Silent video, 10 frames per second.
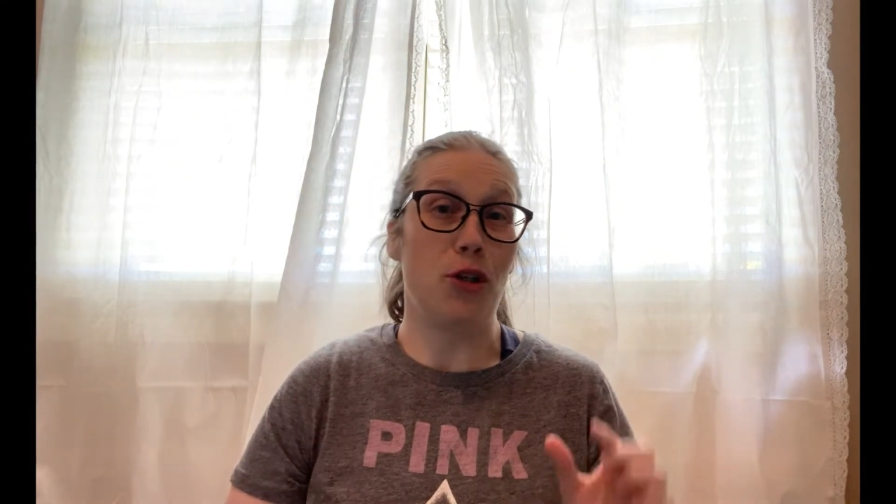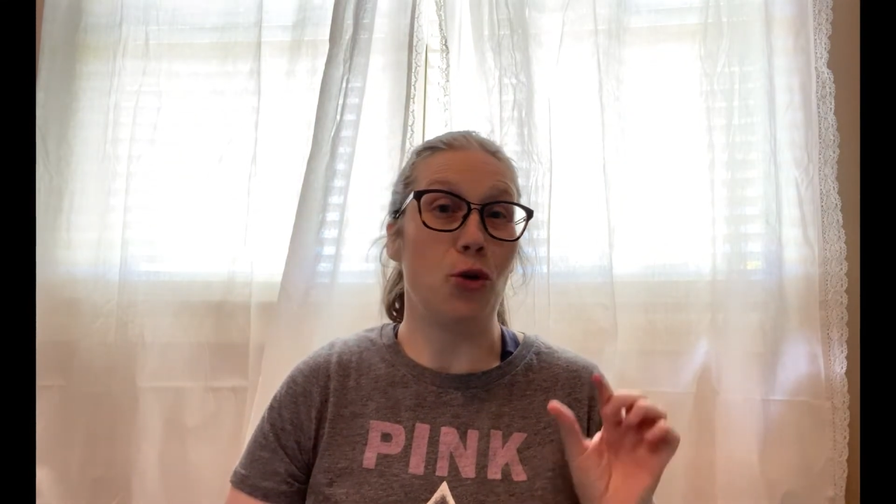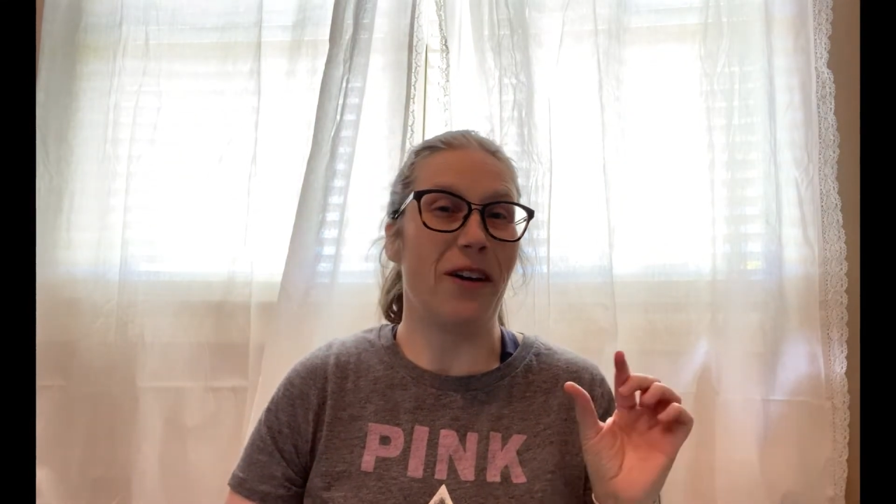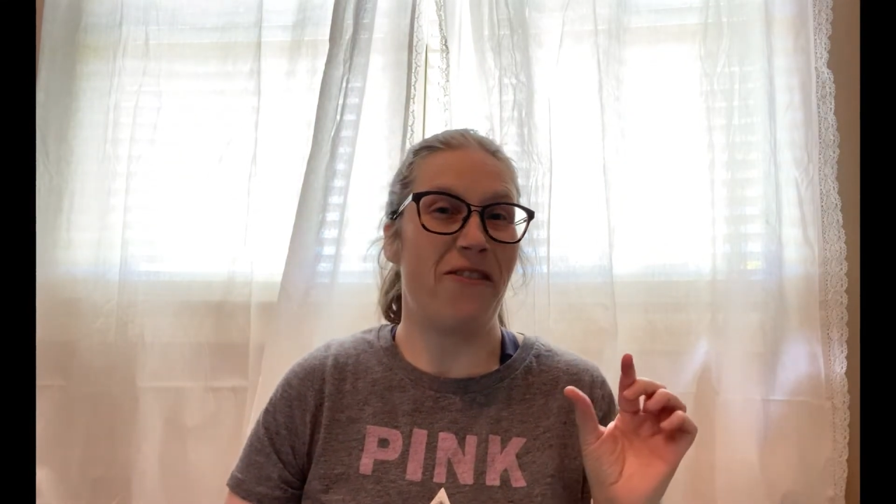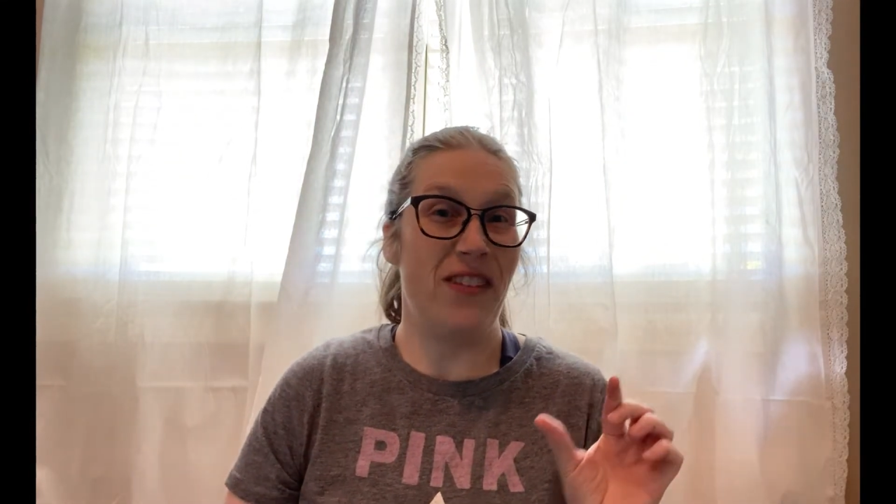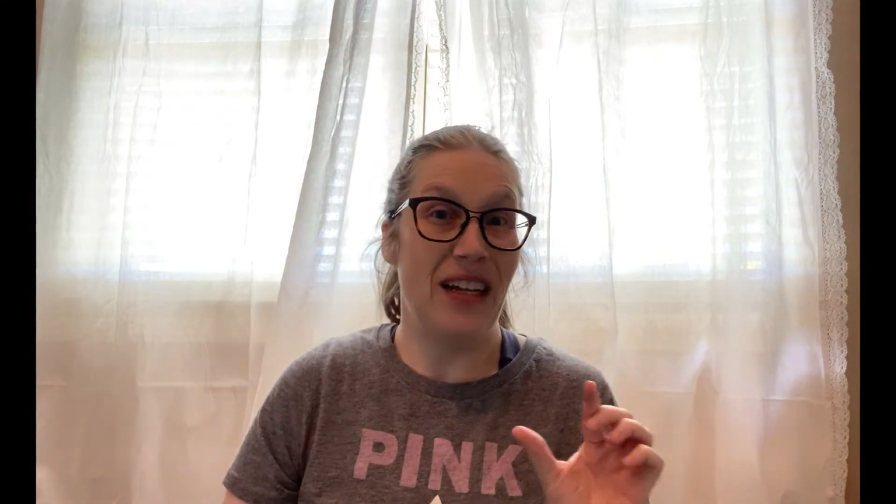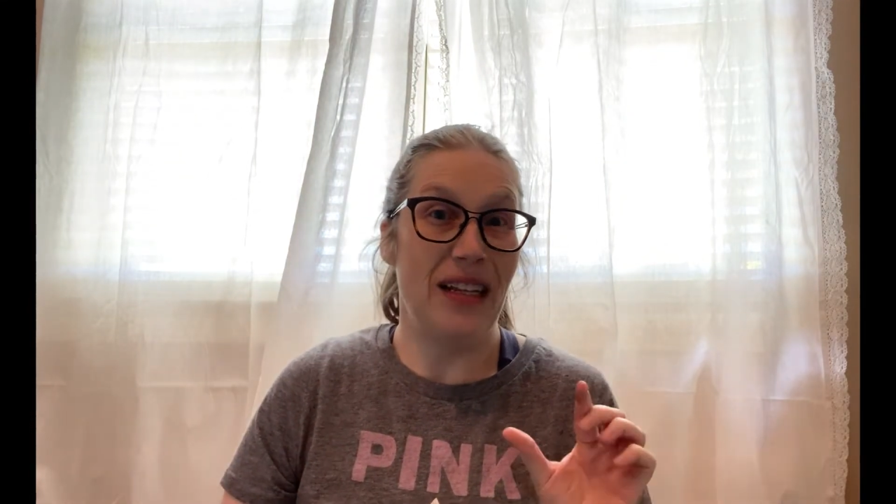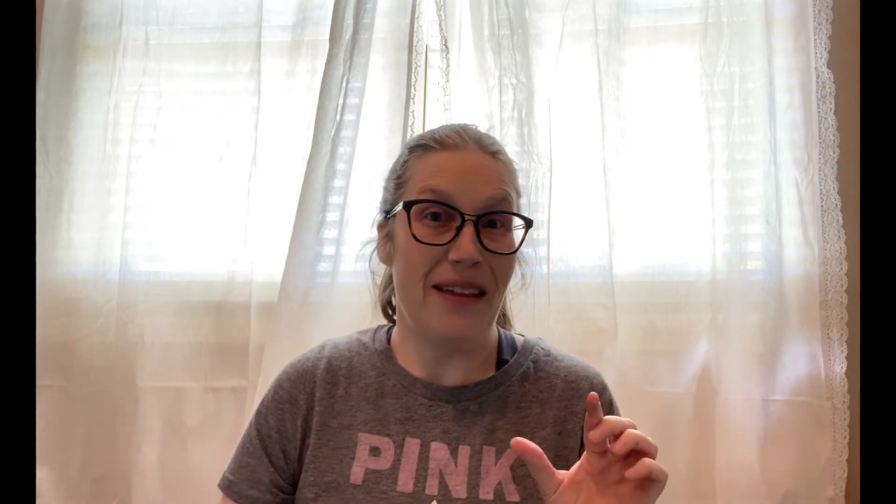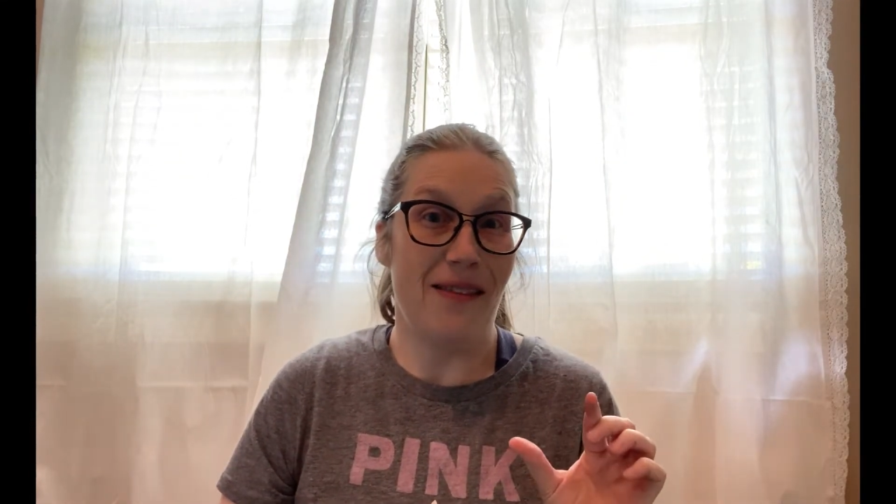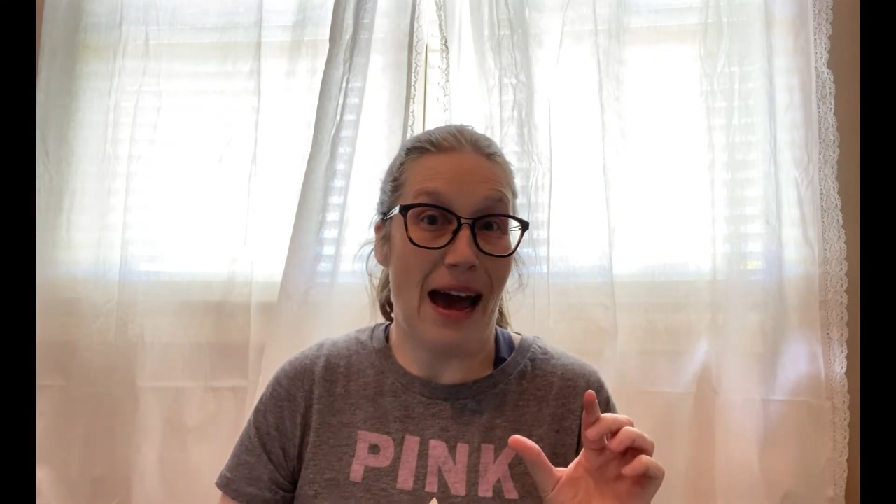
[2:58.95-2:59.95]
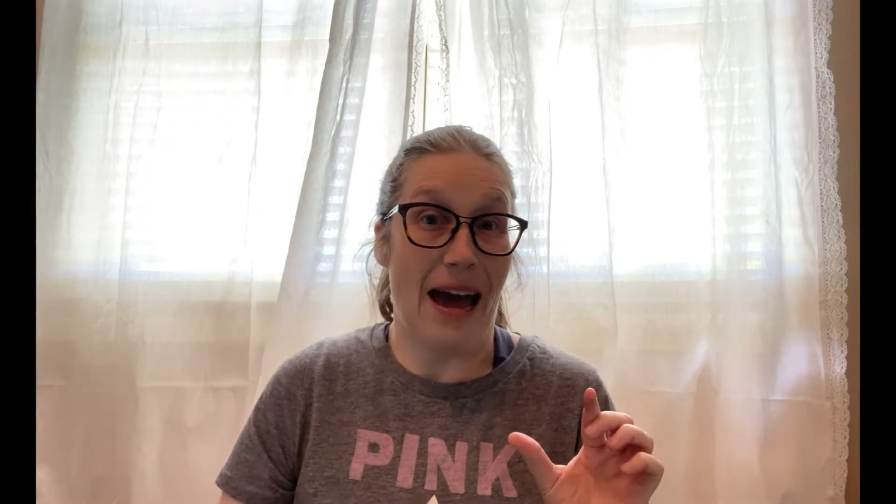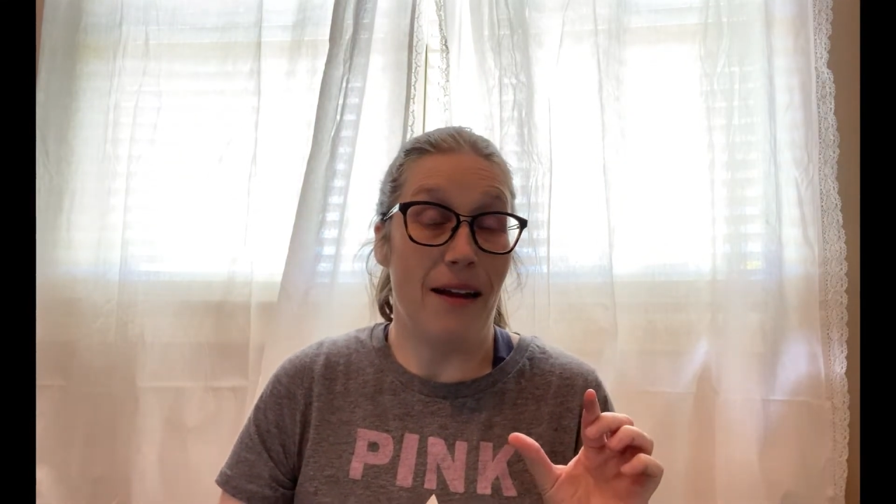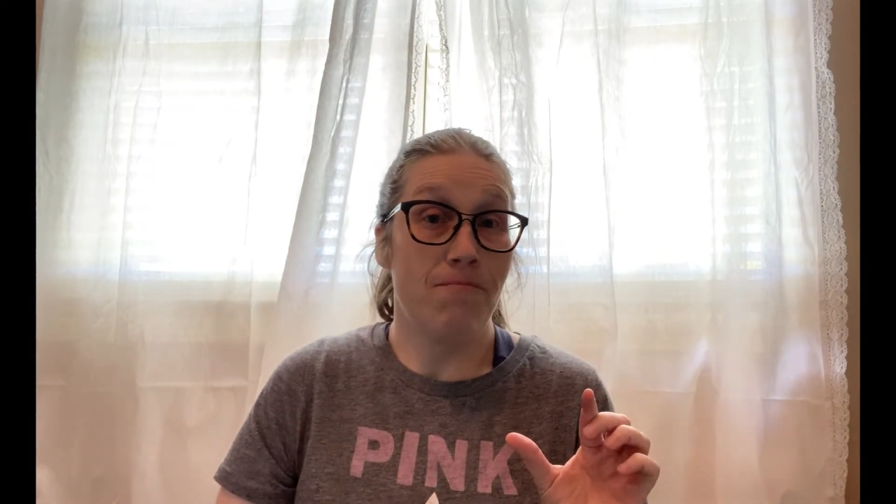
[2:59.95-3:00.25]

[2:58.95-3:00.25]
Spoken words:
to fill in that